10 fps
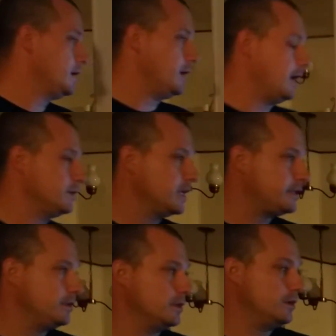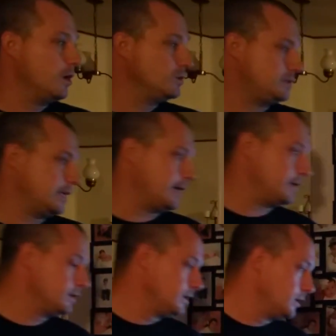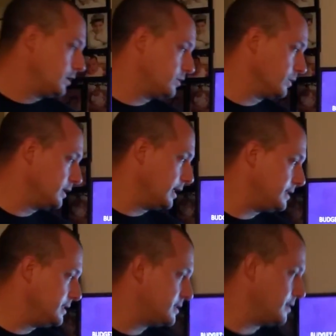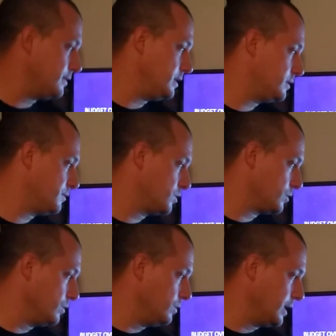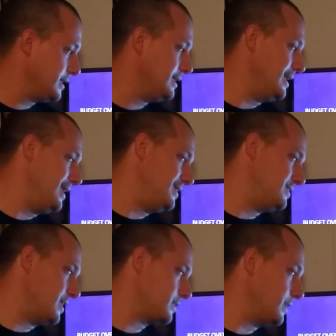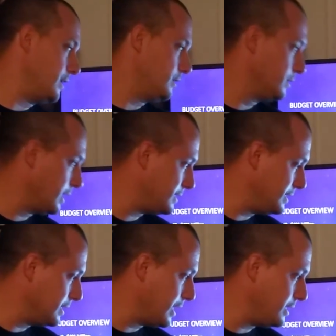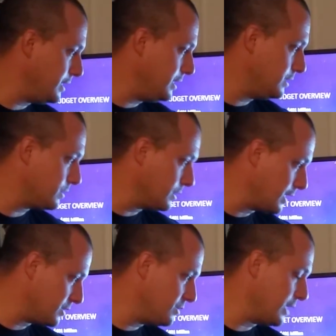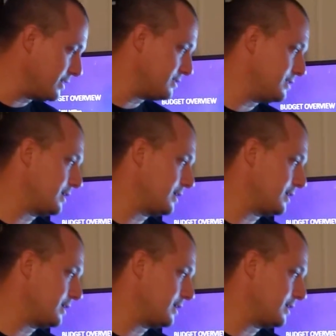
Now, I'd like you to note that during the 1970 through 1980 decade, 1990 to 2000